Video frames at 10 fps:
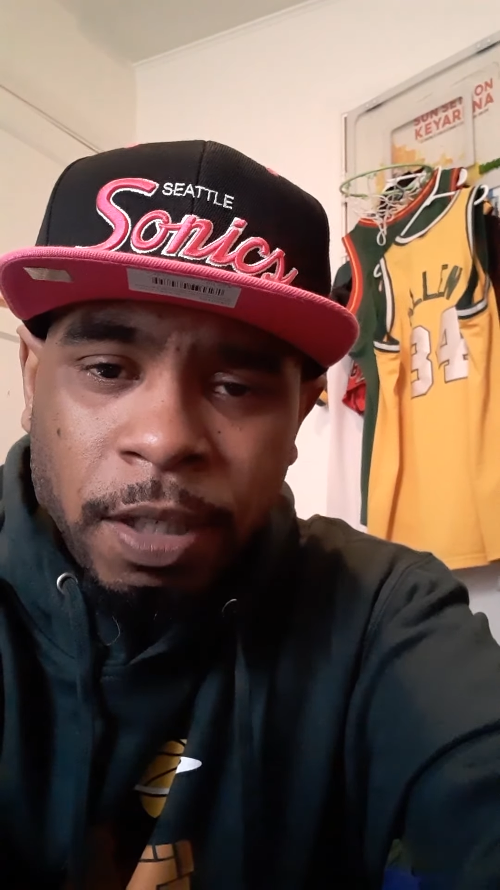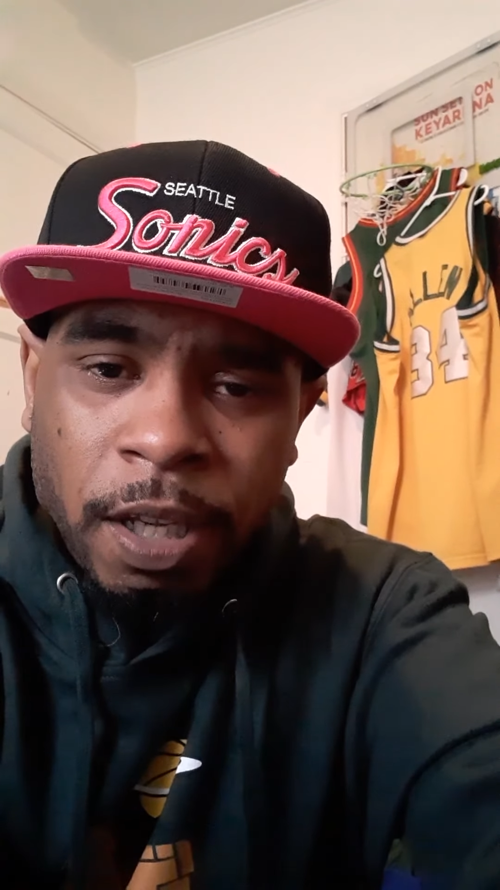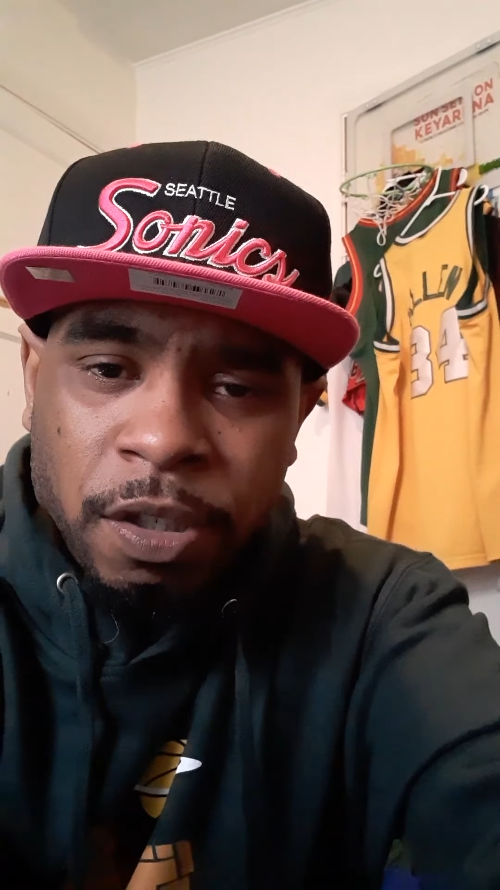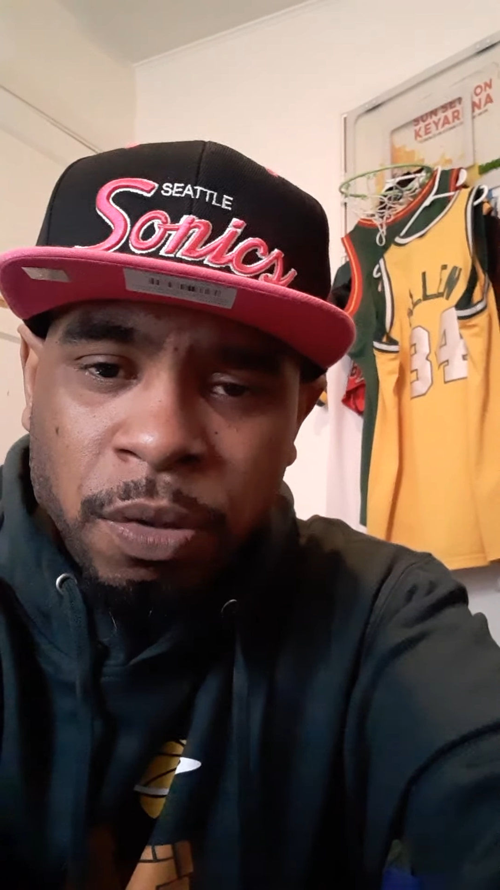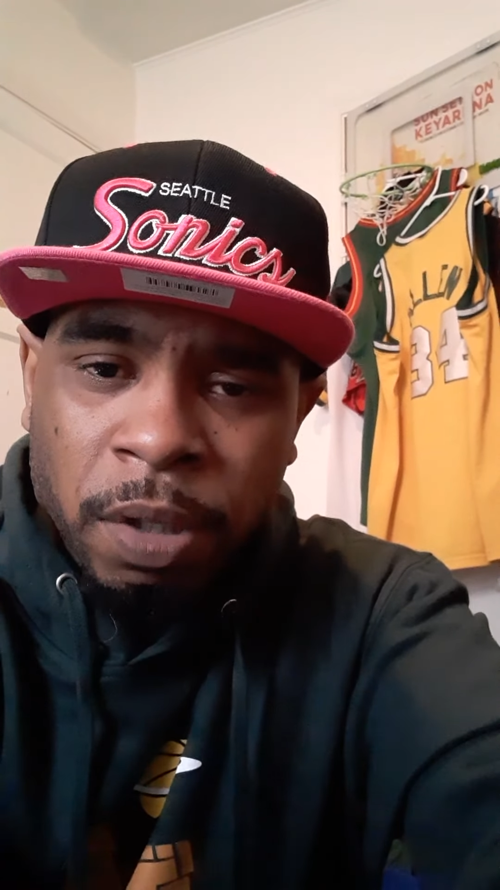
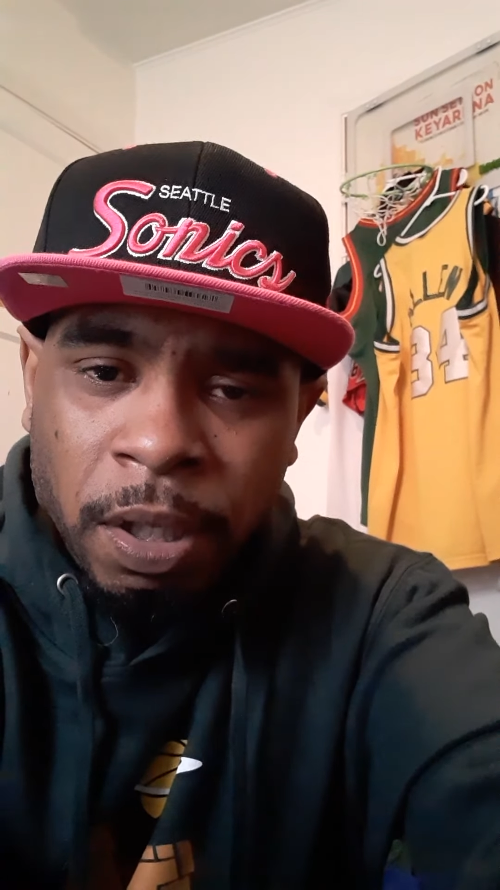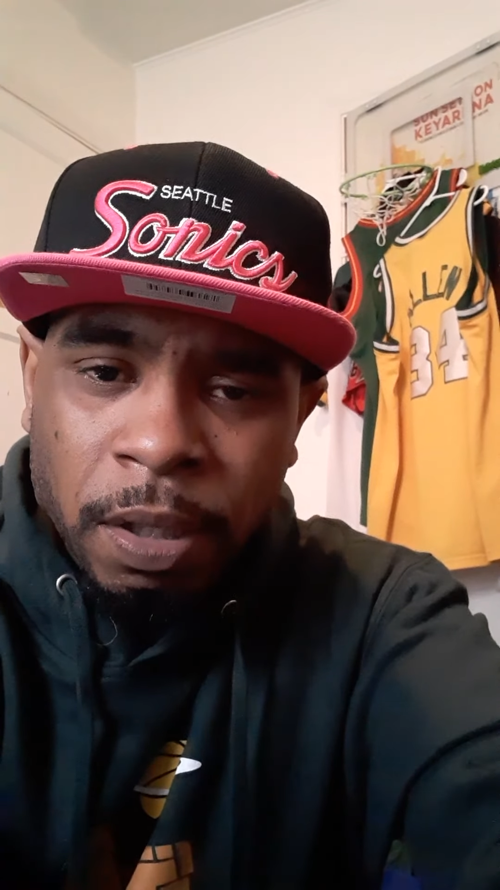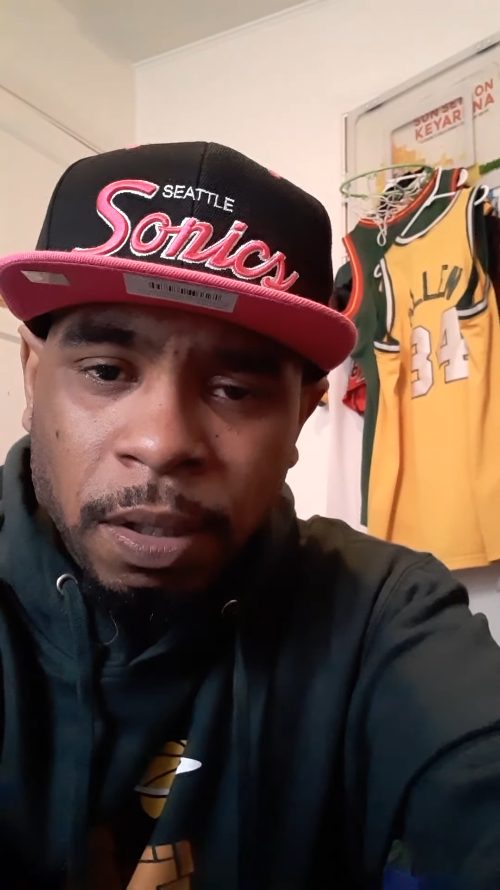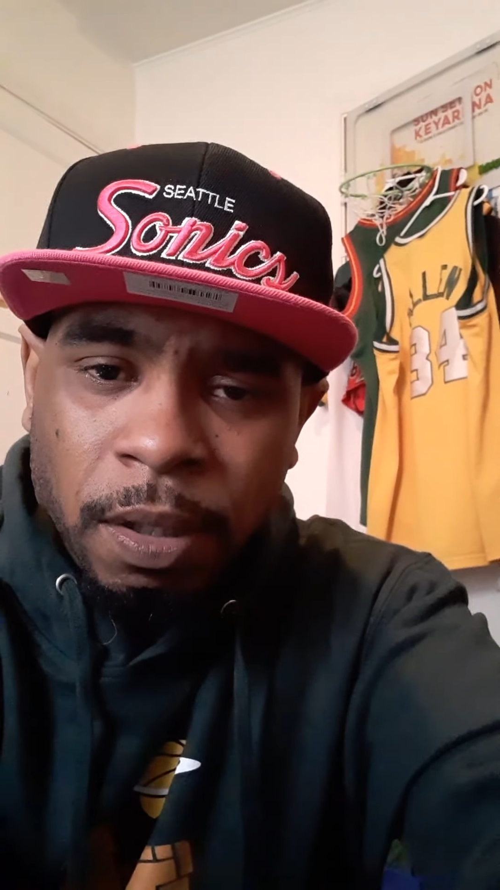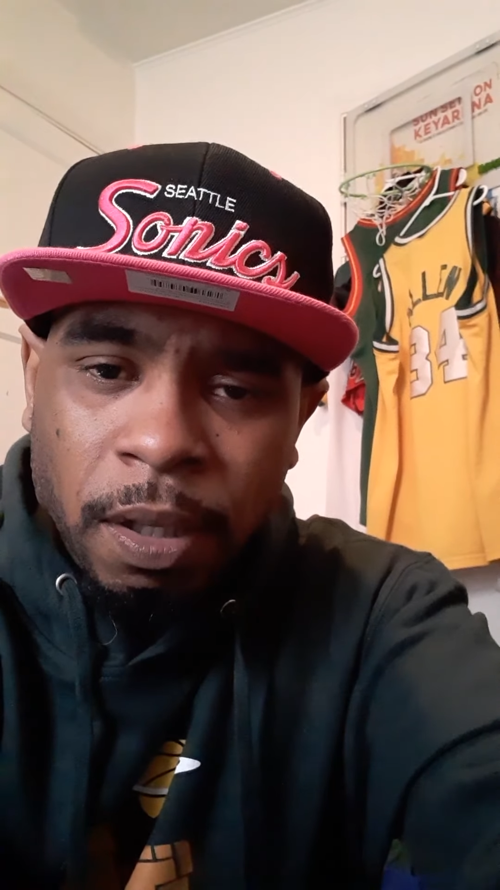as you did
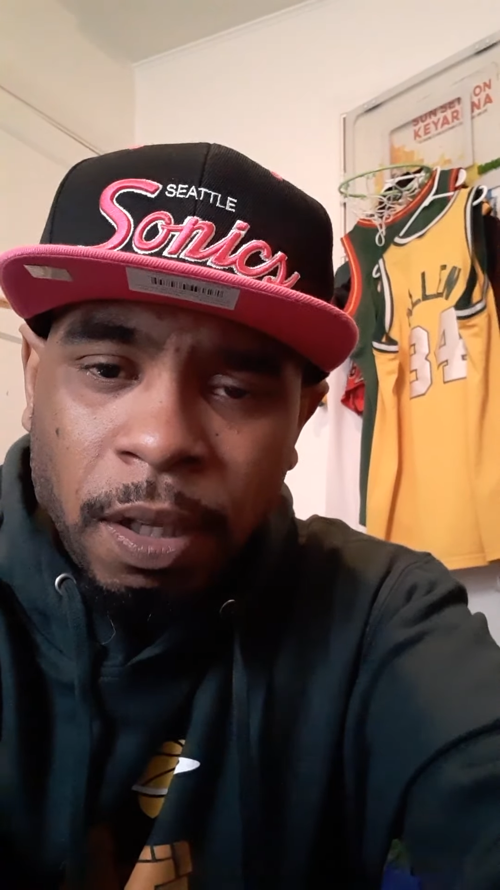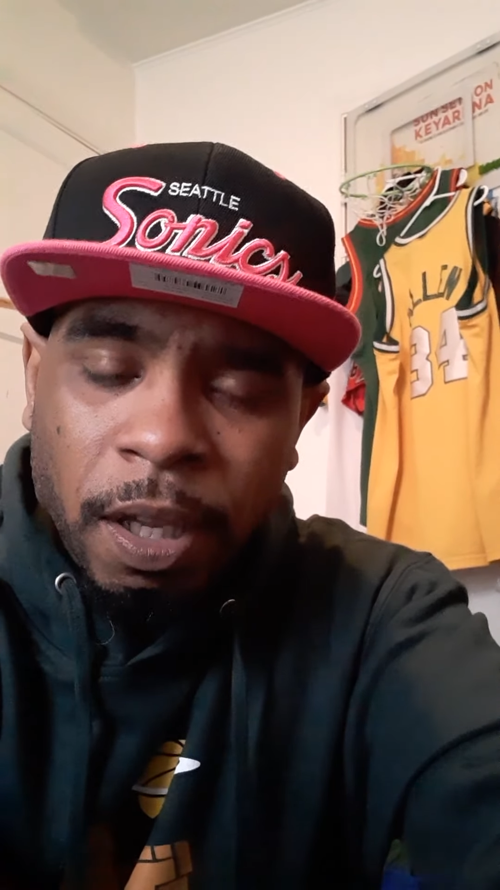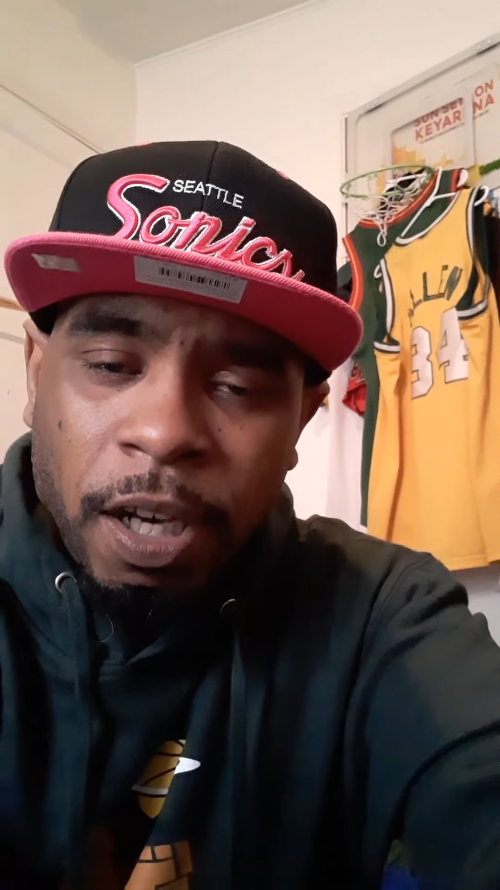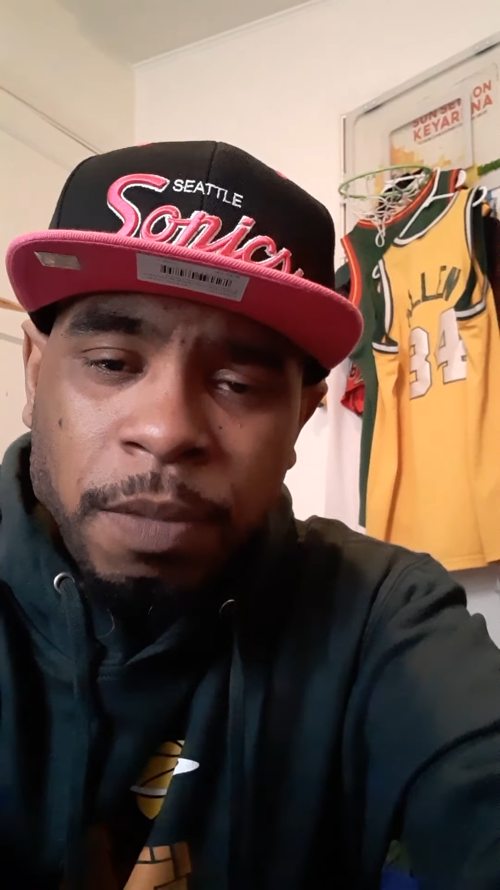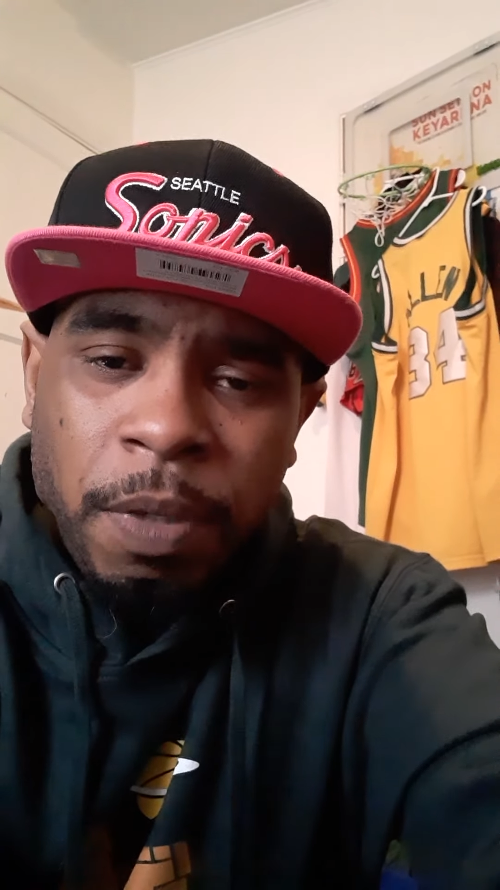
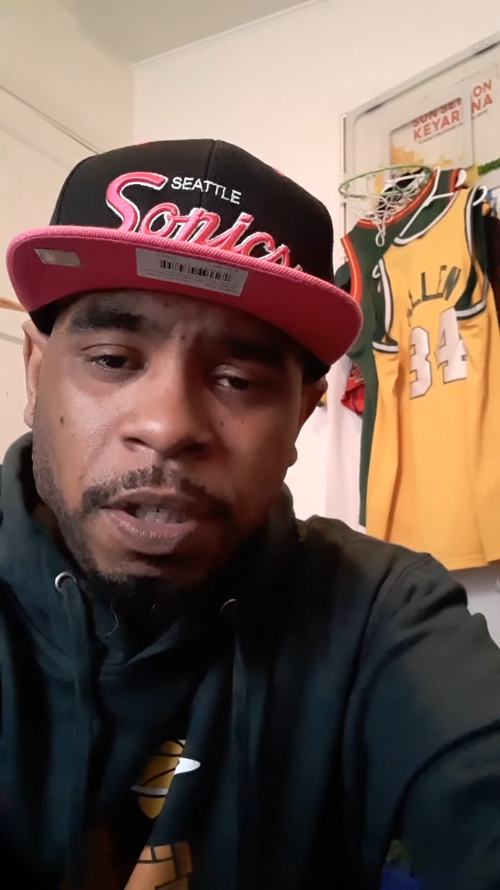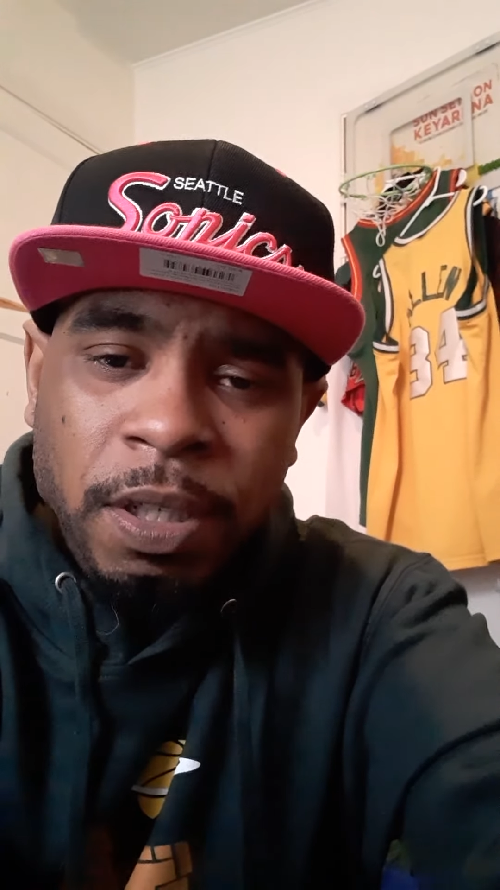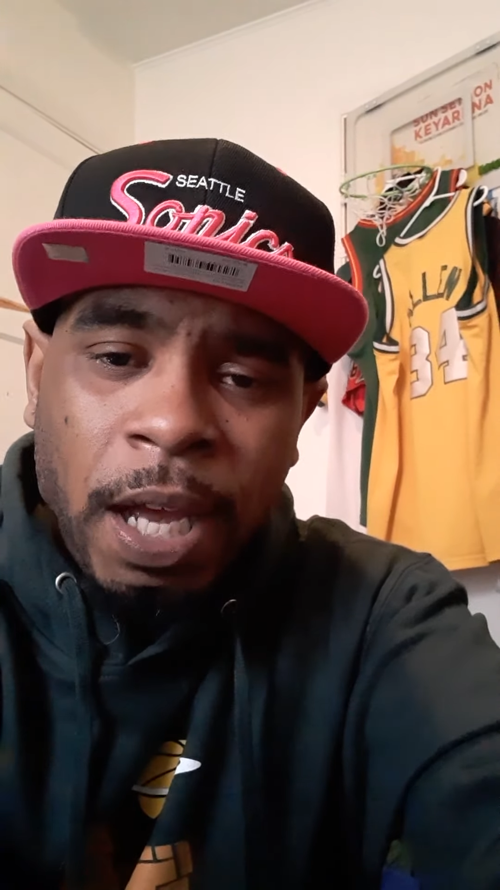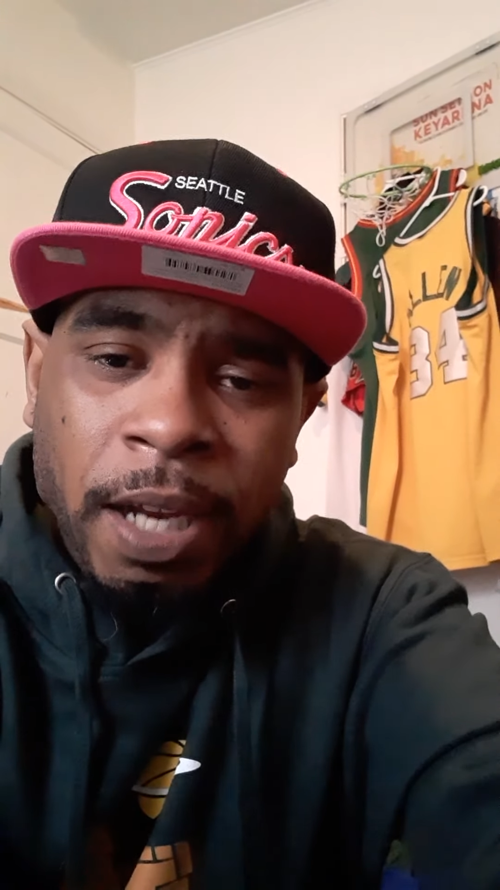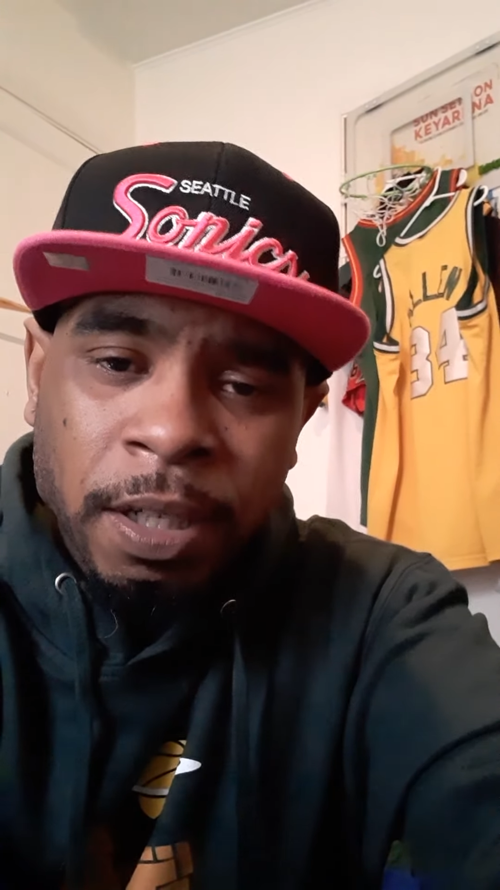and as much as I